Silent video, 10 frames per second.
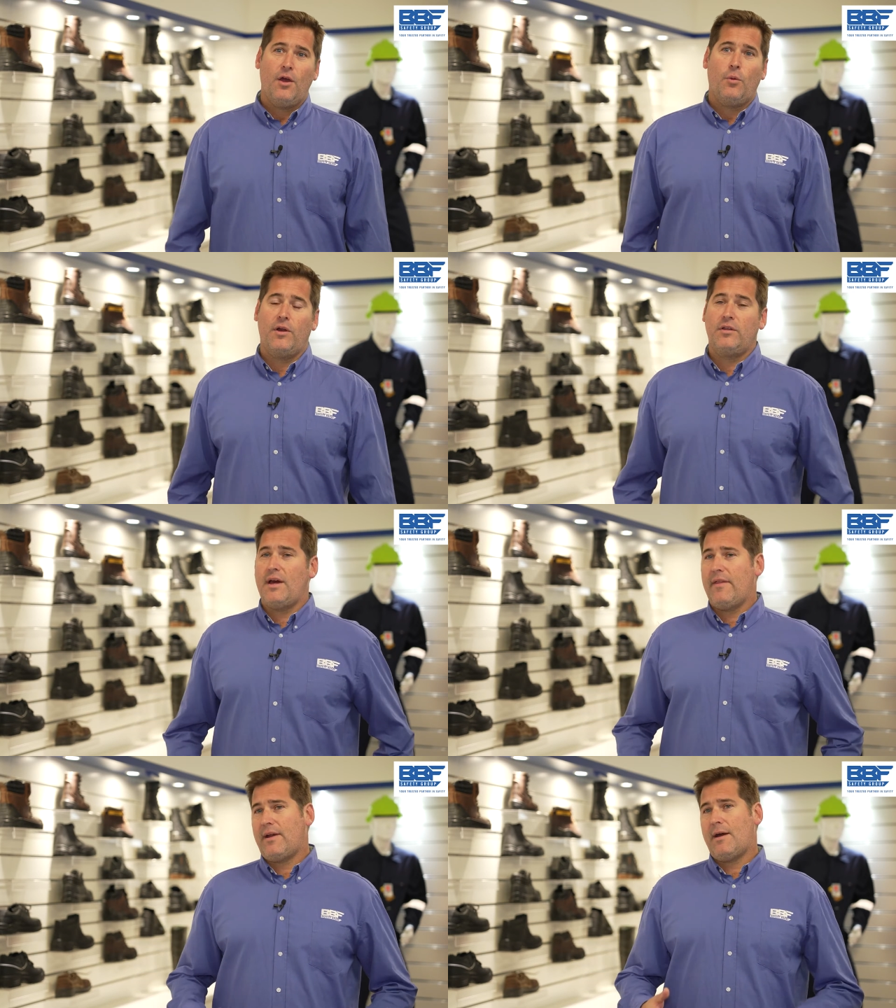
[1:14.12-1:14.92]
Whereas
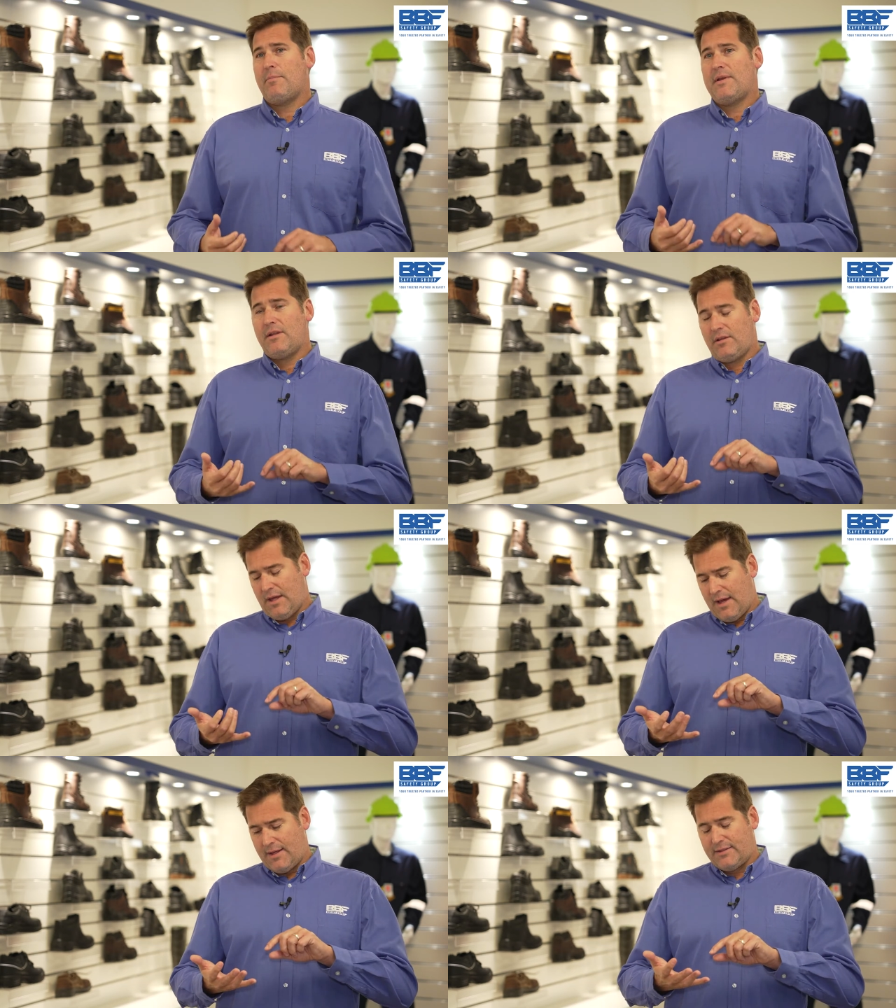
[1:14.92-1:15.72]
the other companies,
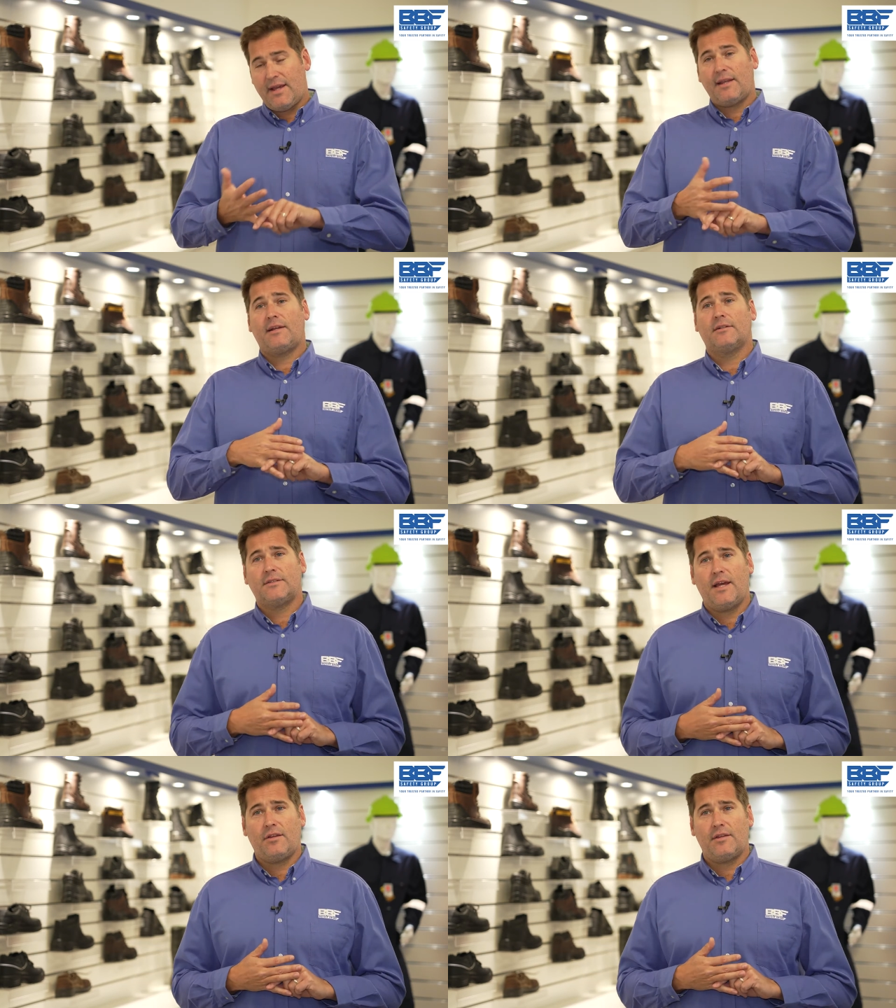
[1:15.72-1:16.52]
technical
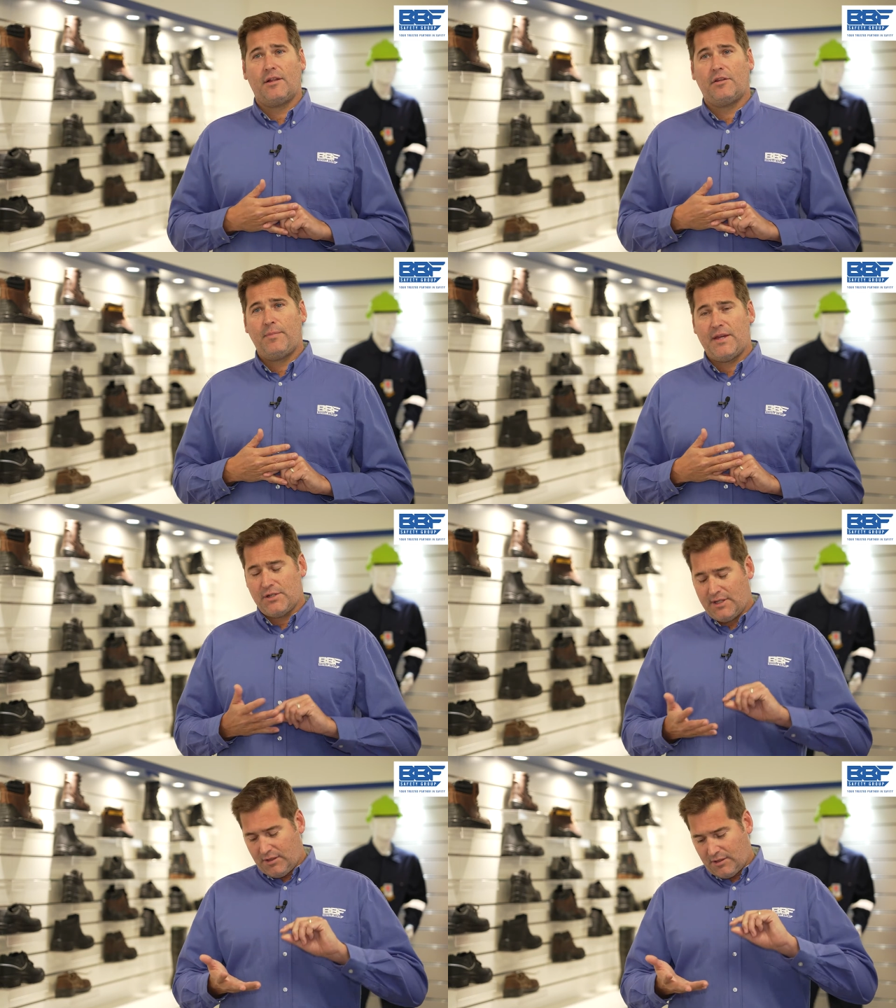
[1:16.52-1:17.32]
textile
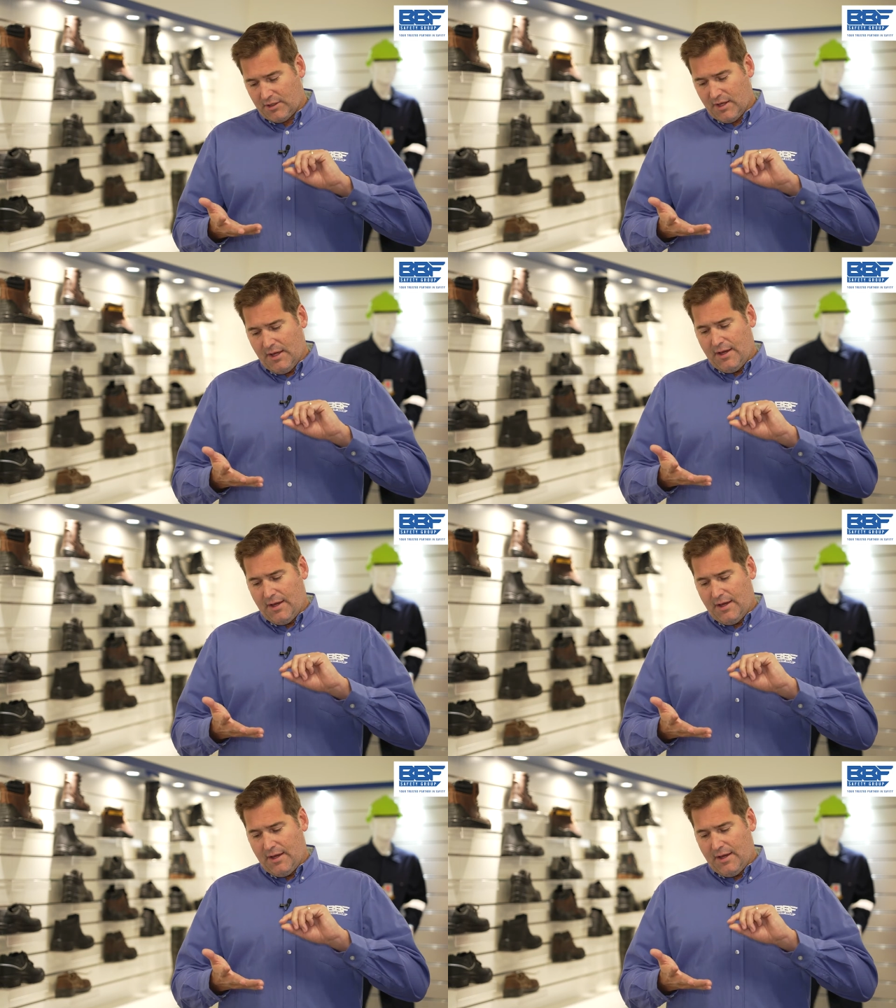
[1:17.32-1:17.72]
specialists,